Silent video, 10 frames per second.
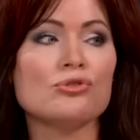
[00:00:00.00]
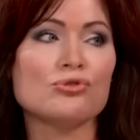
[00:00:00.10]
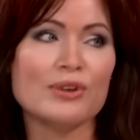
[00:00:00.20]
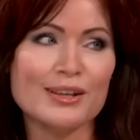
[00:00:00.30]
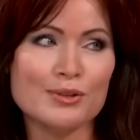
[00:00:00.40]

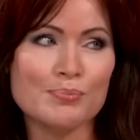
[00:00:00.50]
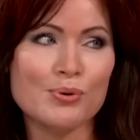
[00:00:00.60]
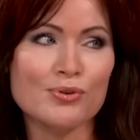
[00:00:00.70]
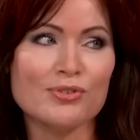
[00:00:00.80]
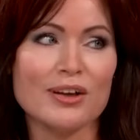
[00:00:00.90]
shrink the
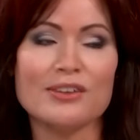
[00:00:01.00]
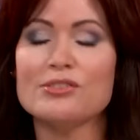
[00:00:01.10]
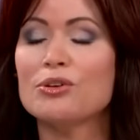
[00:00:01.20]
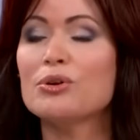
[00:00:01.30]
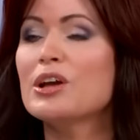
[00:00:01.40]
pore size.
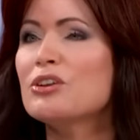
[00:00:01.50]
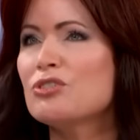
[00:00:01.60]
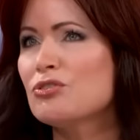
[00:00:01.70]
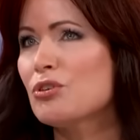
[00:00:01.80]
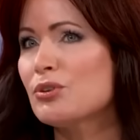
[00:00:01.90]
So
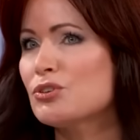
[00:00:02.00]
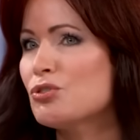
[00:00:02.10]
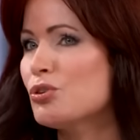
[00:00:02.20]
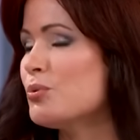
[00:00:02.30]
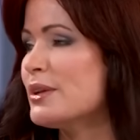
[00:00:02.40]
she's only
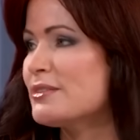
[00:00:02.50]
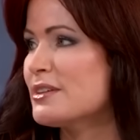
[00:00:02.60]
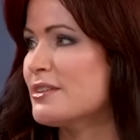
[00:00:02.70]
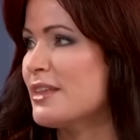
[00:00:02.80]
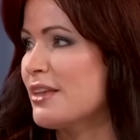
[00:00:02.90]
two weeks
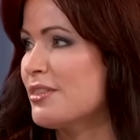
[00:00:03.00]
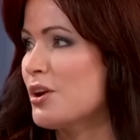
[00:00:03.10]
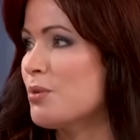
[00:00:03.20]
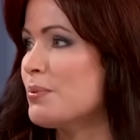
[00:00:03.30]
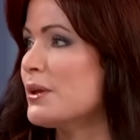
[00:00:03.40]
into that
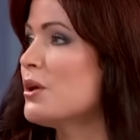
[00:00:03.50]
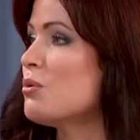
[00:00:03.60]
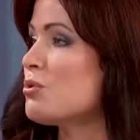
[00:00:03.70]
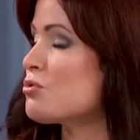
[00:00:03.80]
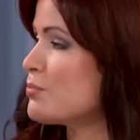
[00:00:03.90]
therapy,
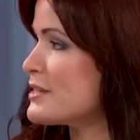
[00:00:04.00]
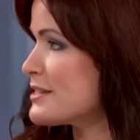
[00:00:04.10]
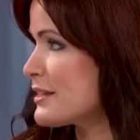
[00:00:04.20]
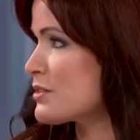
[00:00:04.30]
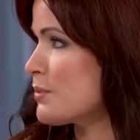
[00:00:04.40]
which will be
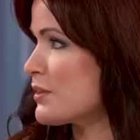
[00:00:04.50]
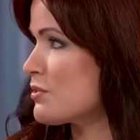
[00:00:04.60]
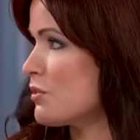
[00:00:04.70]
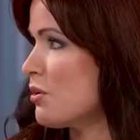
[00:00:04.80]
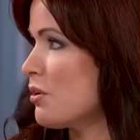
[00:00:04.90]
six
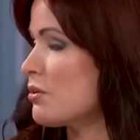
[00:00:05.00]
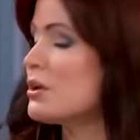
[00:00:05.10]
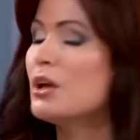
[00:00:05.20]
months long.